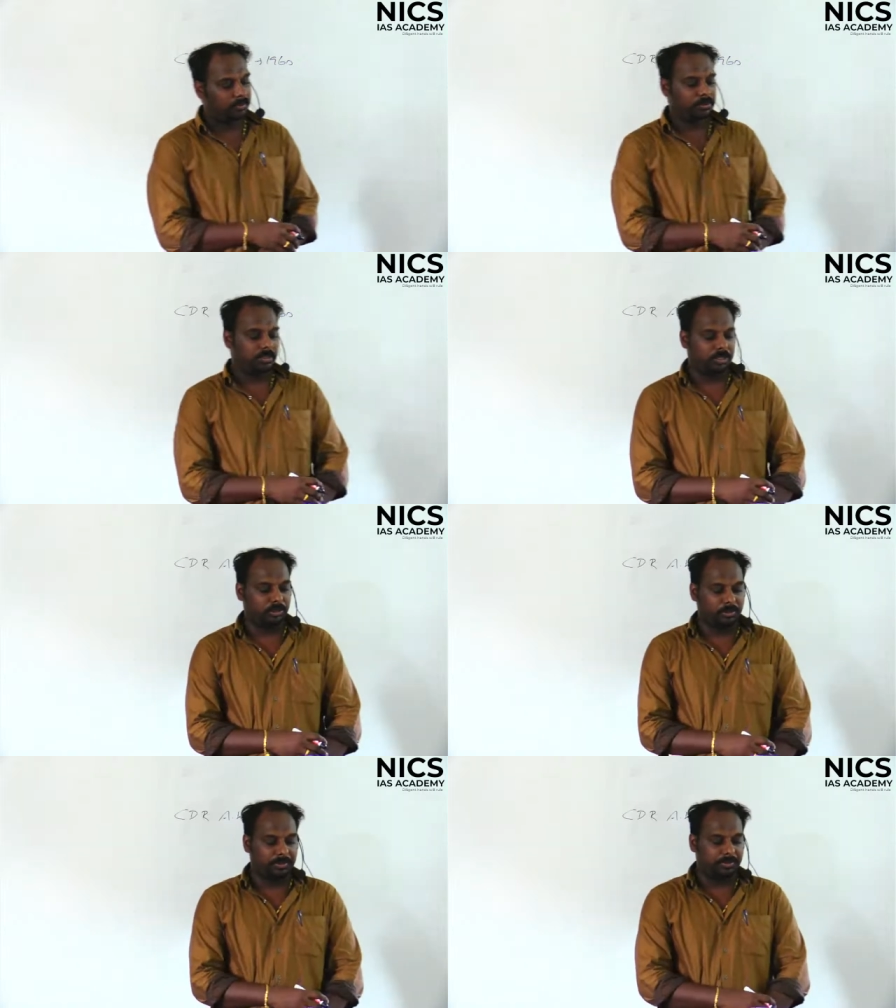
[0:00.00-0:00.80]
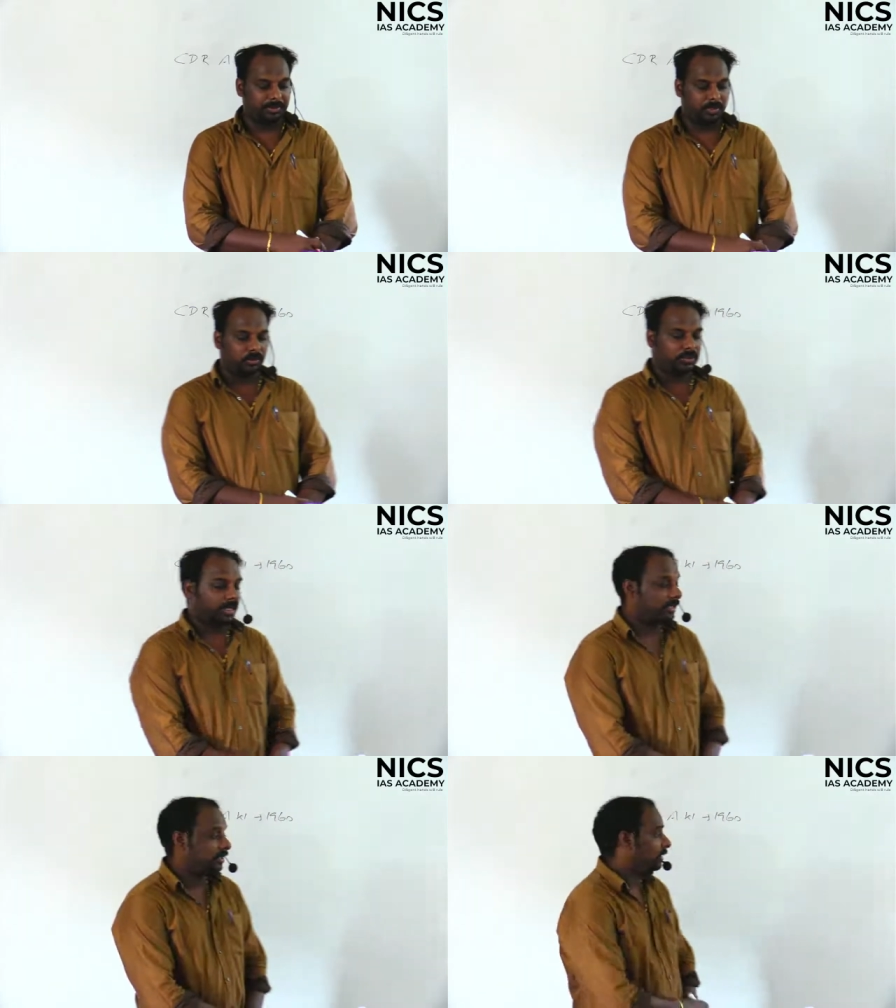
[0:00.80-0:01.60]
portharekum people know
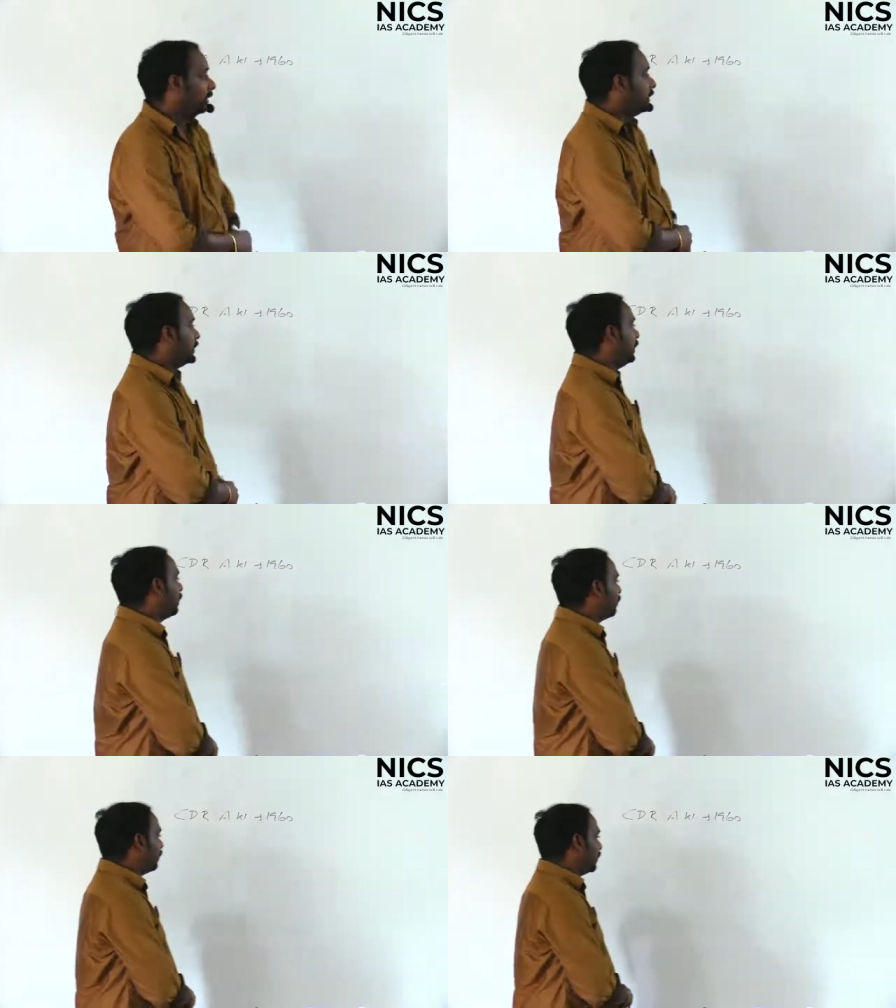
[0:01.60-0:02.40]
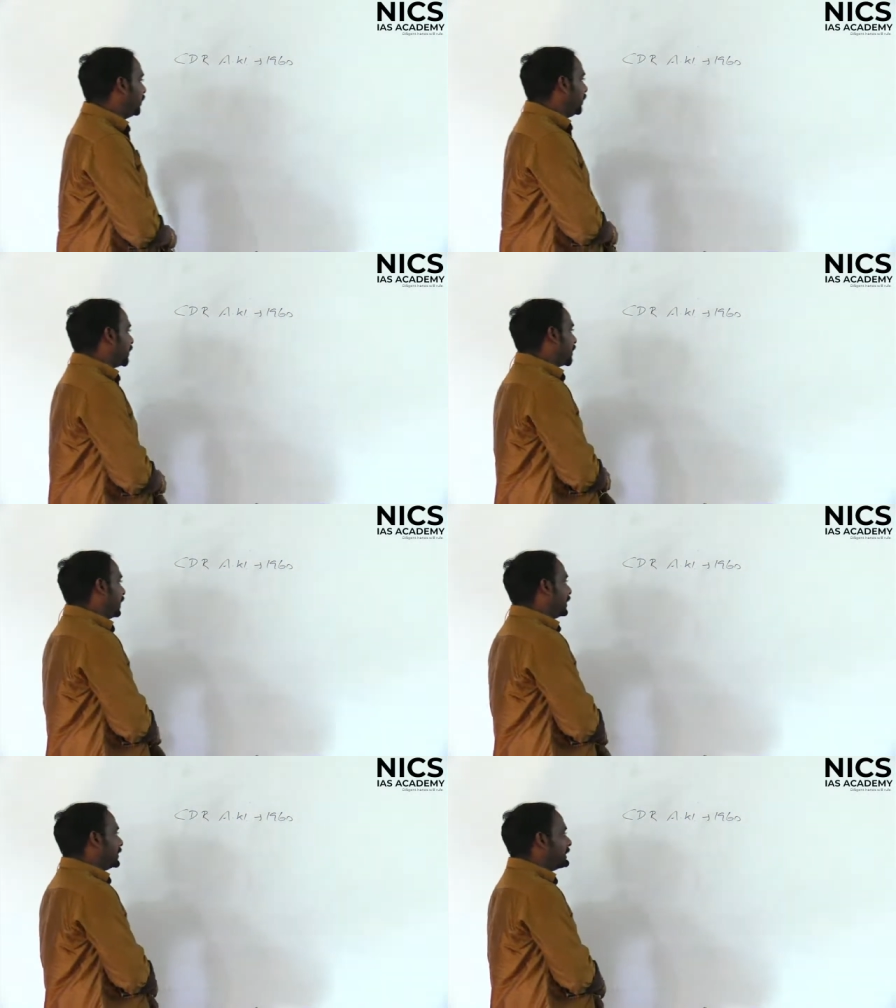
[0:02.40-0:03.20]
that he, have, uh, he has
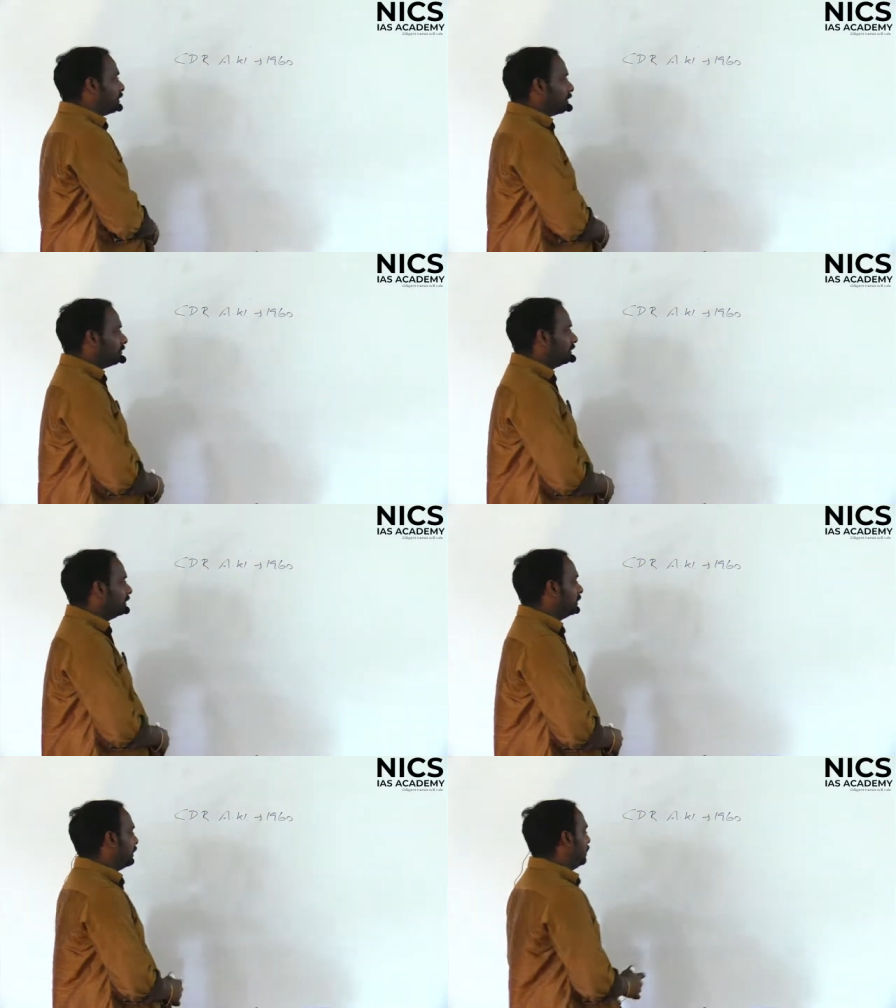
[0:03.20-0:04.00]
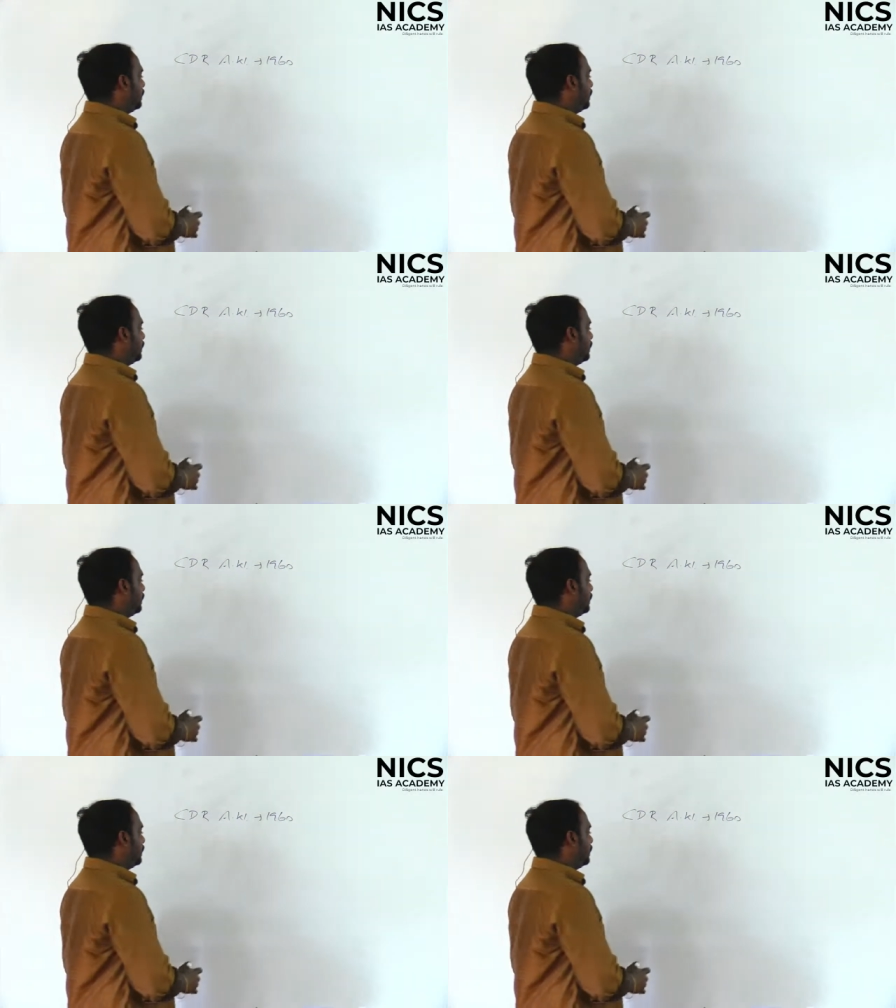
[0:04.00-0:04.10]
collected a lot of things, that is